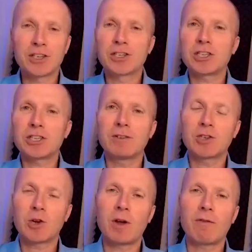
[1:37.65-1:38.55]
Just give
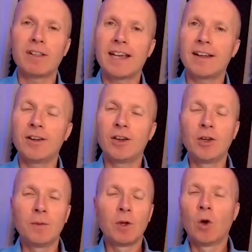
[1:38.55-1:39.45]
us a quick rundown.
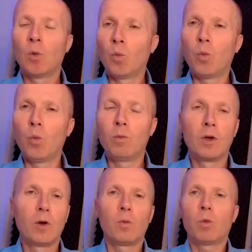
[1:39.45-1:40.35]

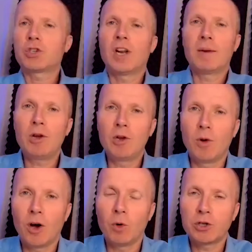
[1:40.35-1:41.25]
What's your name? Who you
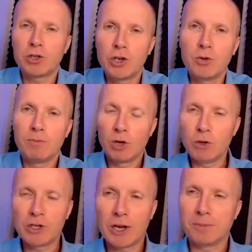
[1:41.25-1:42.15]
are? What you do?
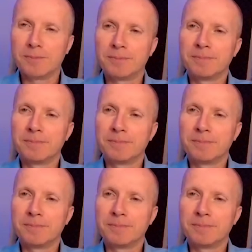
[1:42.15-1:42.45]
Who do you help?